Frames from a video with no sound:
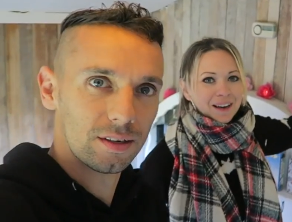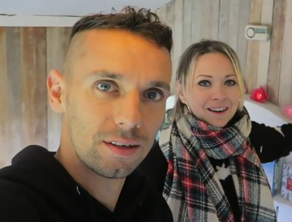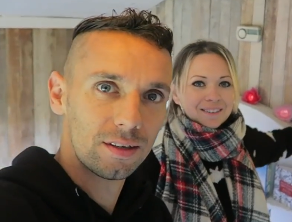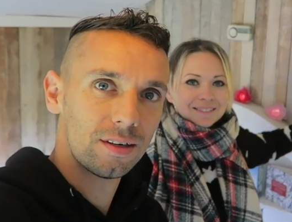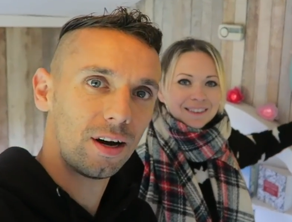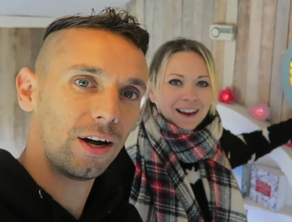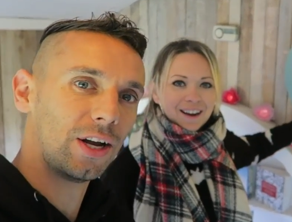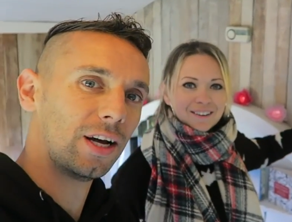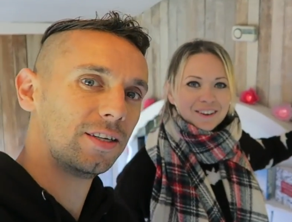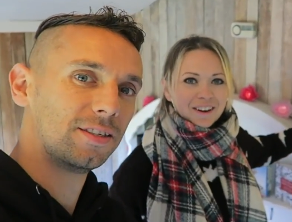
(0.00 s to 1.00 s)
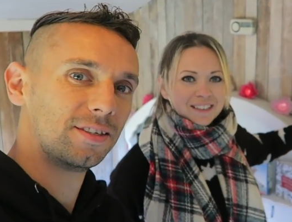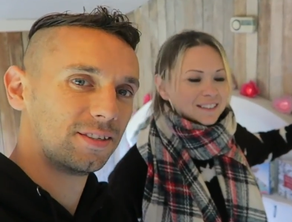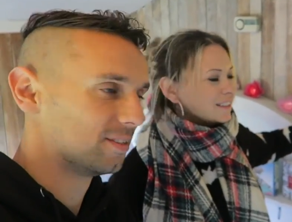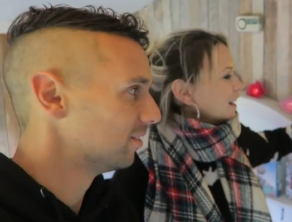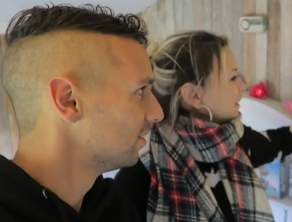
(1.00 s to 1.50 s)
Speaker 1: well. Oh, how nice is
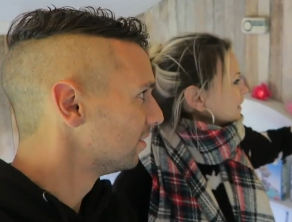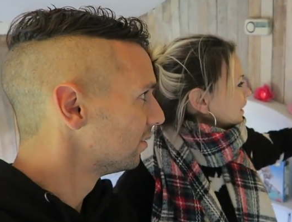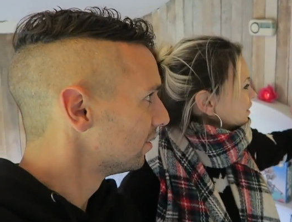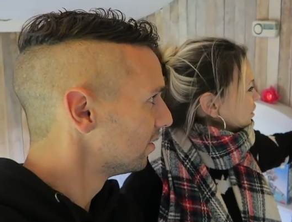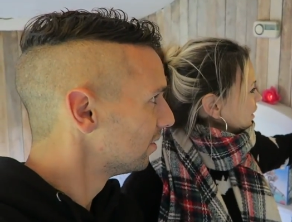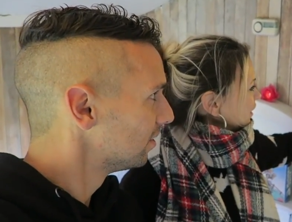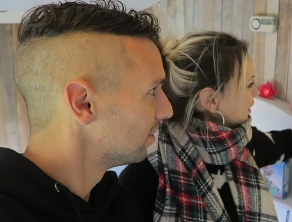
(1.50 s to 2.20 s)
that? That's actually a